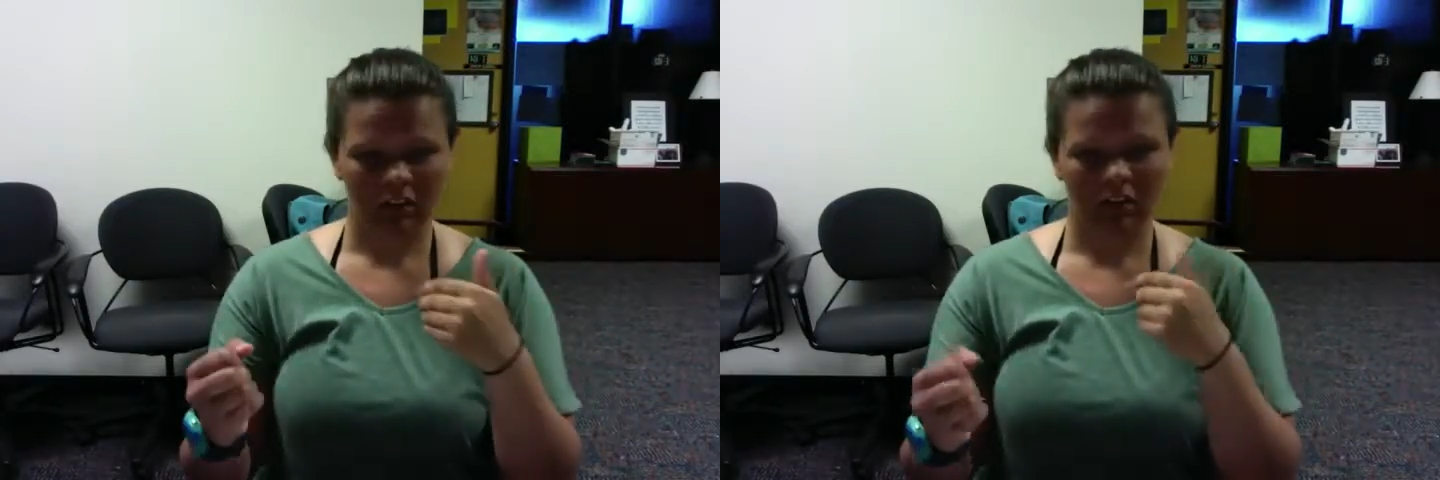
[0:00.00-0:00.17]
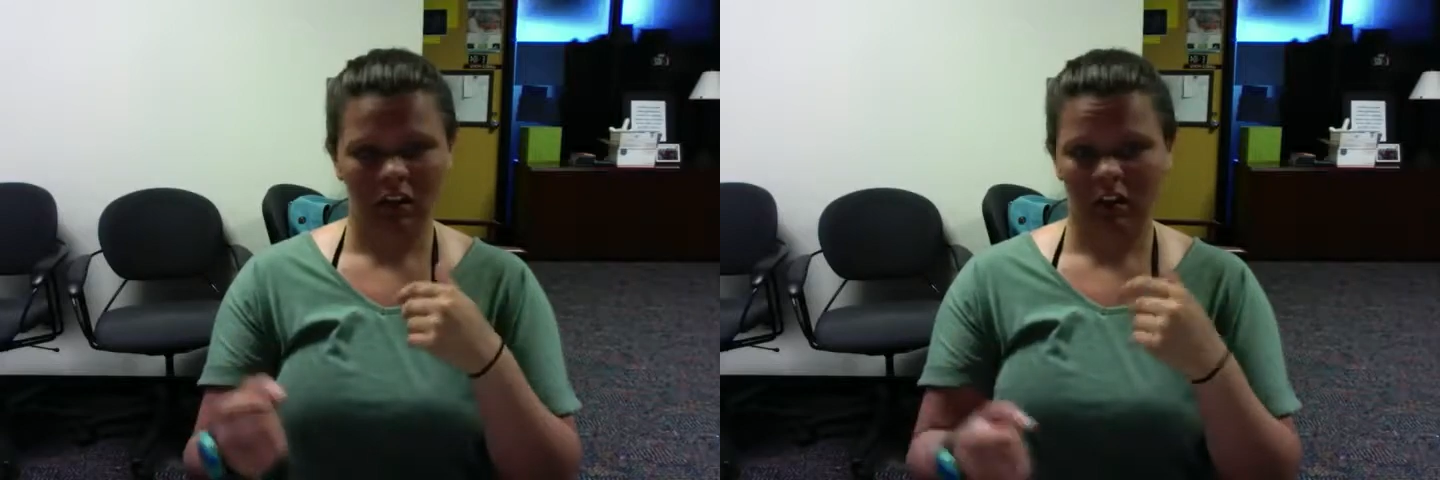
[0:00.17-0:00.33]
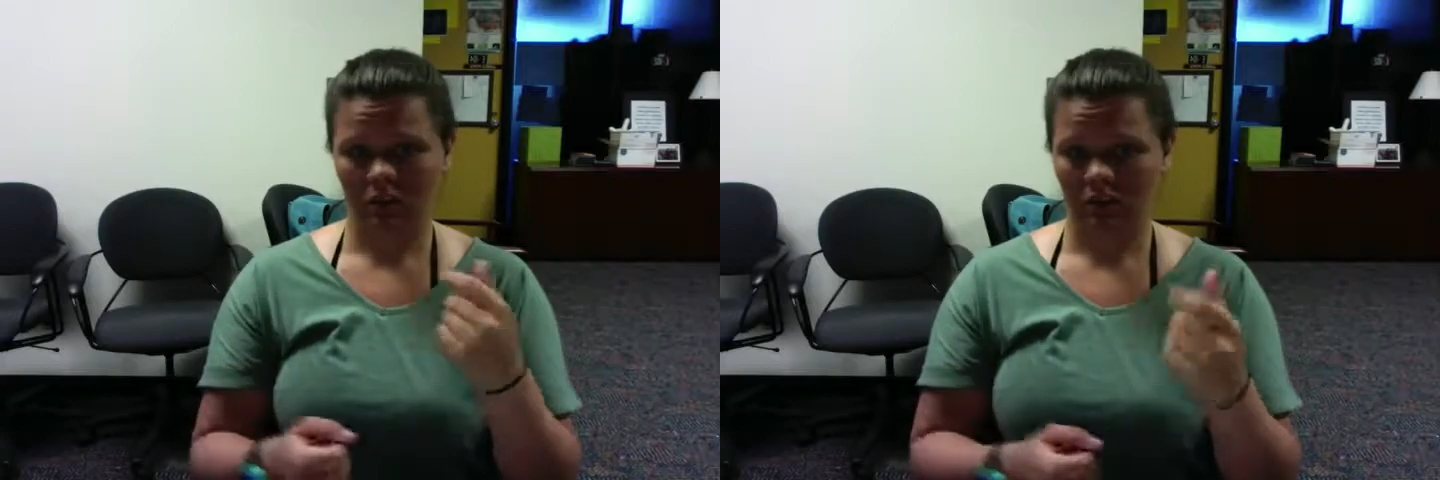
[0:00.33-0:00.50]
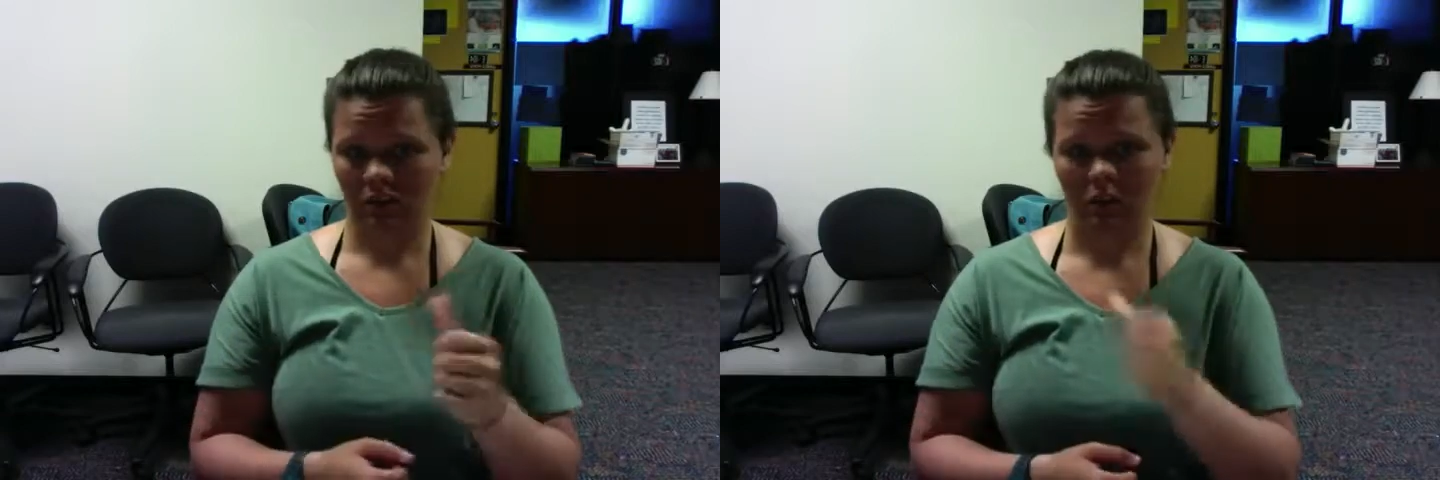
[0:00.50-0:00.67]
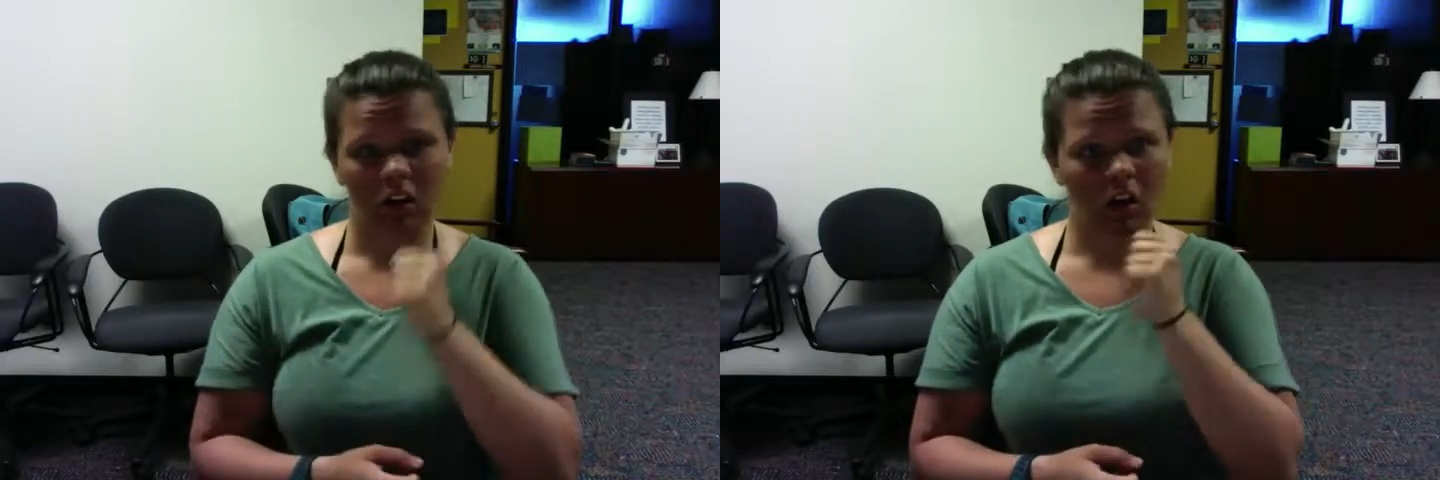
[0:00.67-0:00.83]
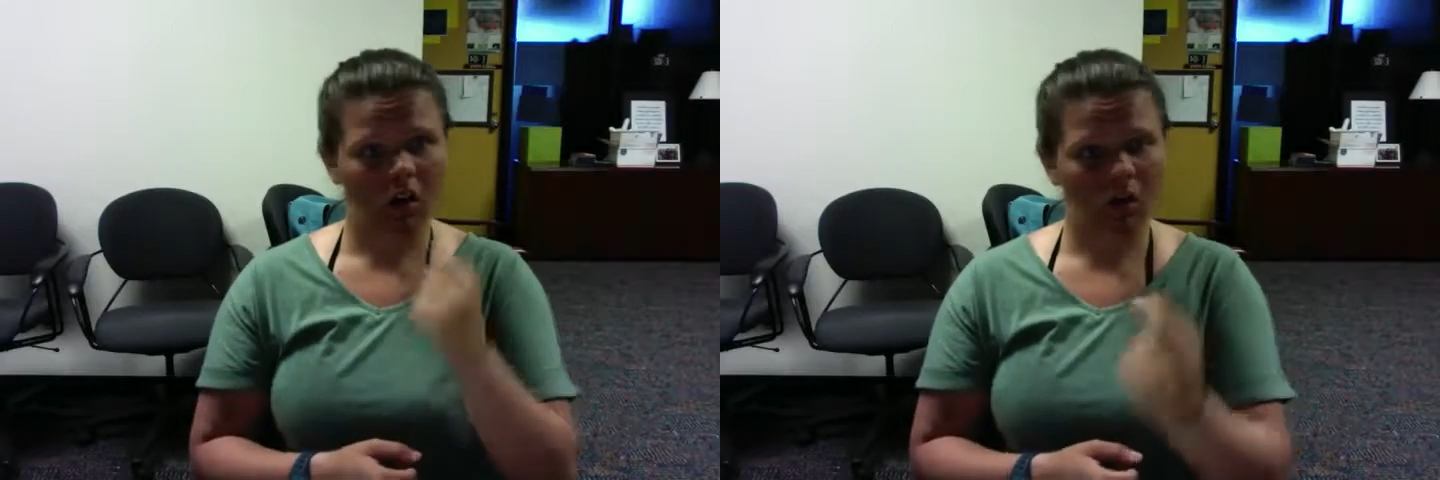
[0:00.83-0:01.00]
But he's
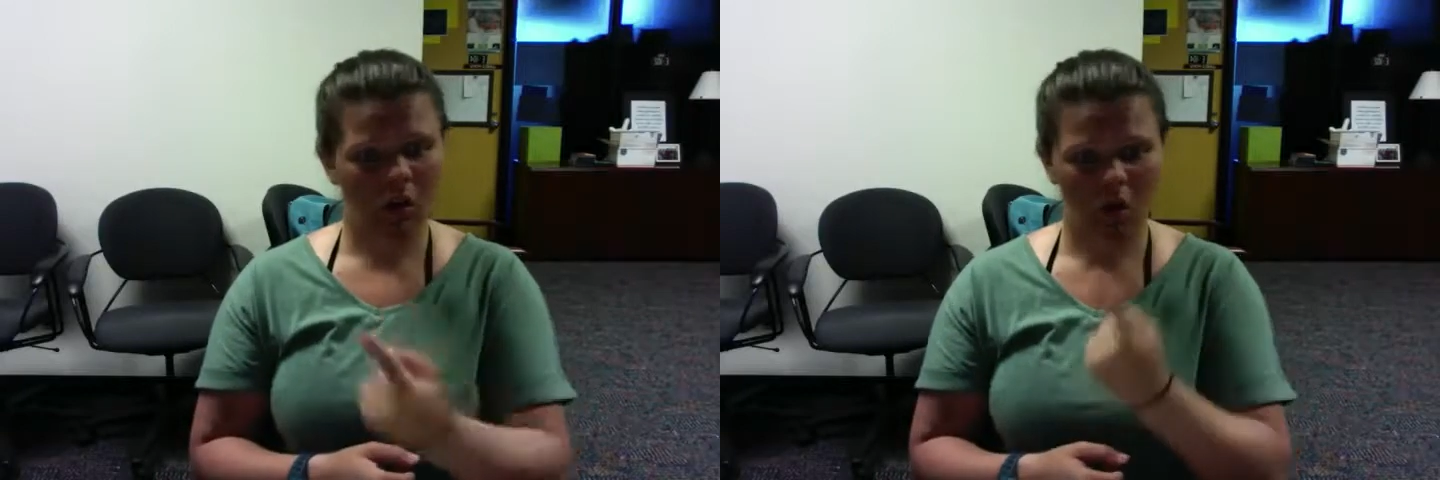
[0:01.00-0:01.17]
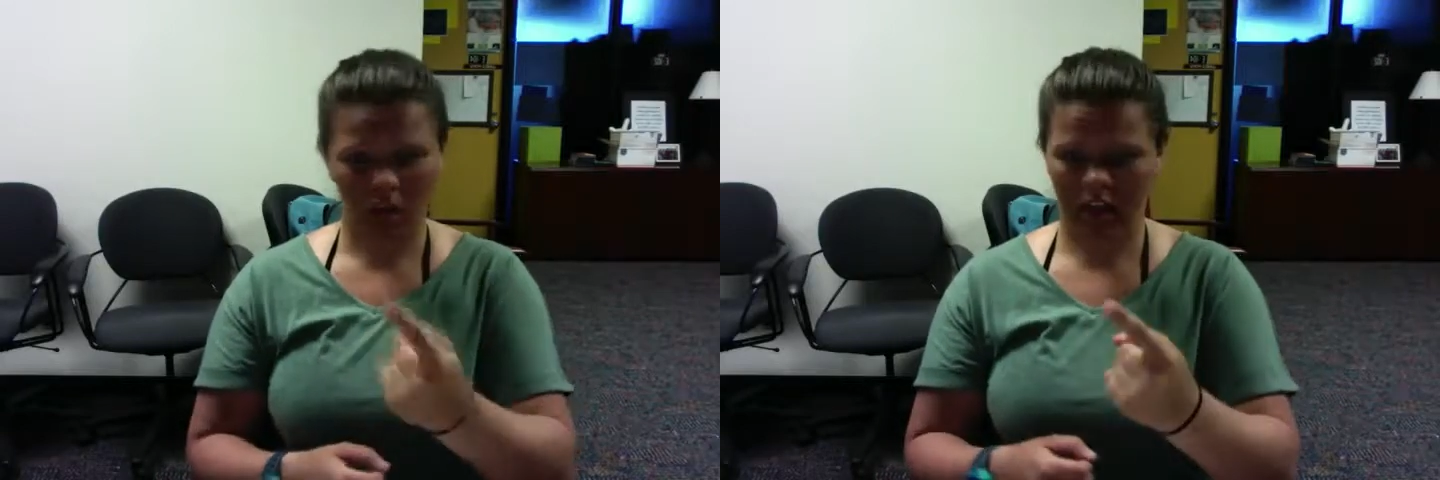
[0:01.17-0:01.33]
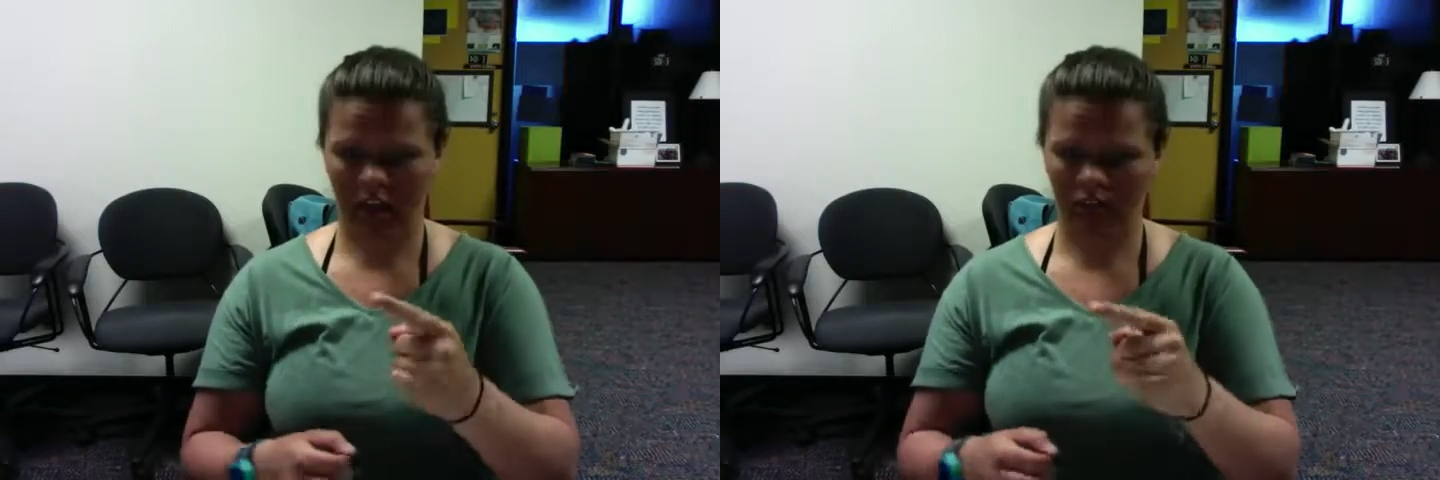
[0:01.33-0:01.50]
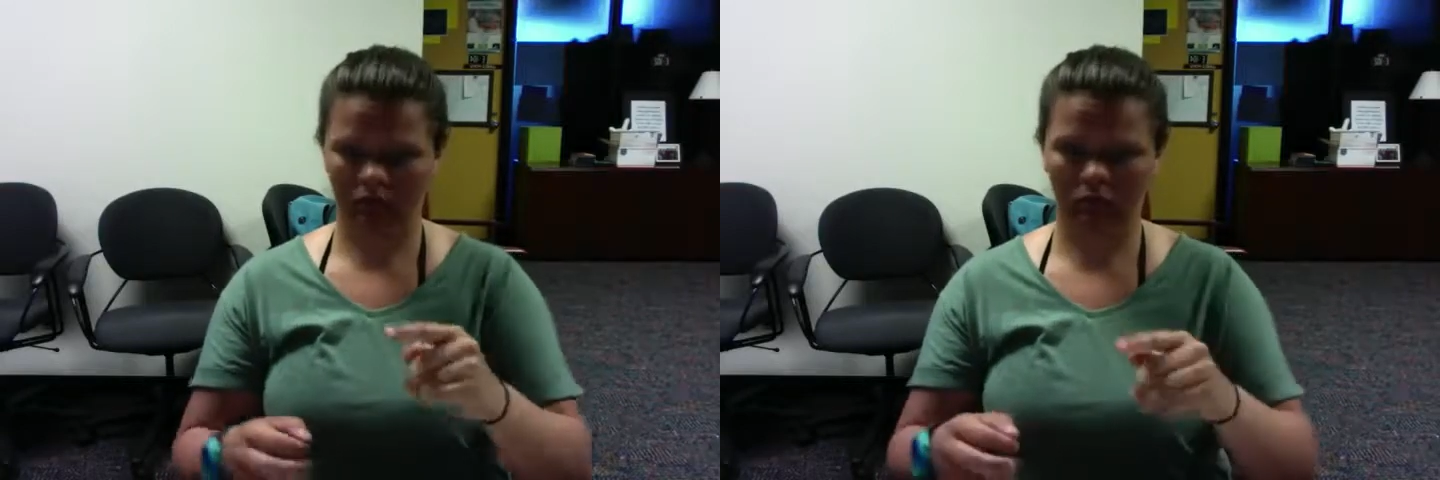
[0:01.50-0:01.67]
very speedy.